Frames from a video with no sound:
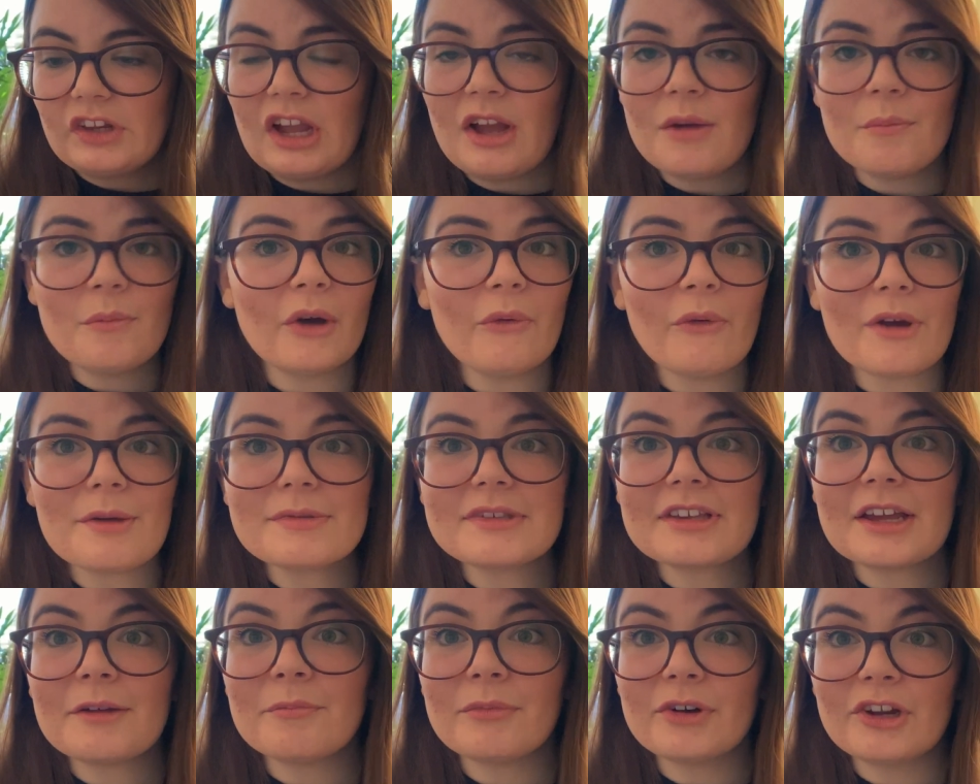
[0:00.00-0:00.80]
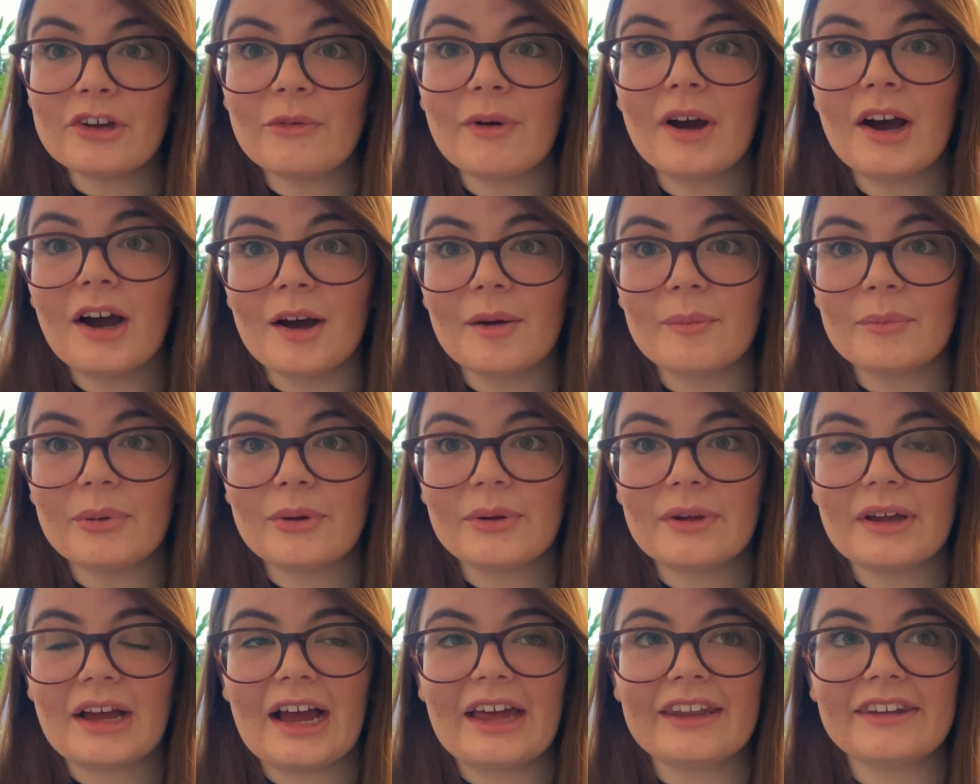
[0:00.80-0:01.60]
my website blew up,
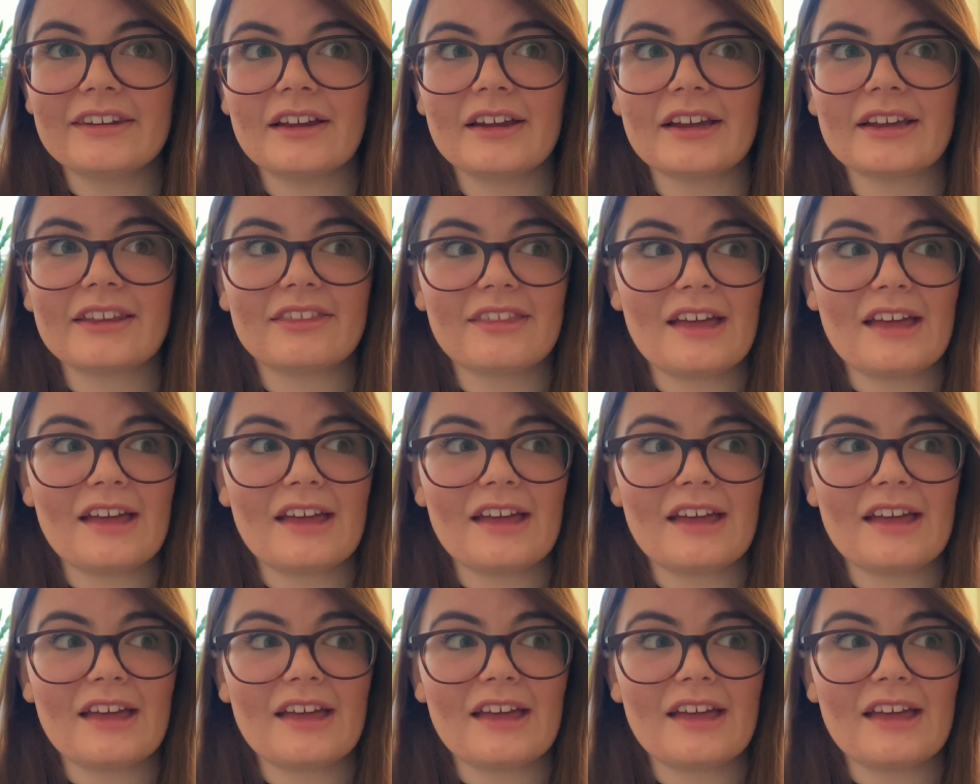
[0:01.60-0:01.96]
and like,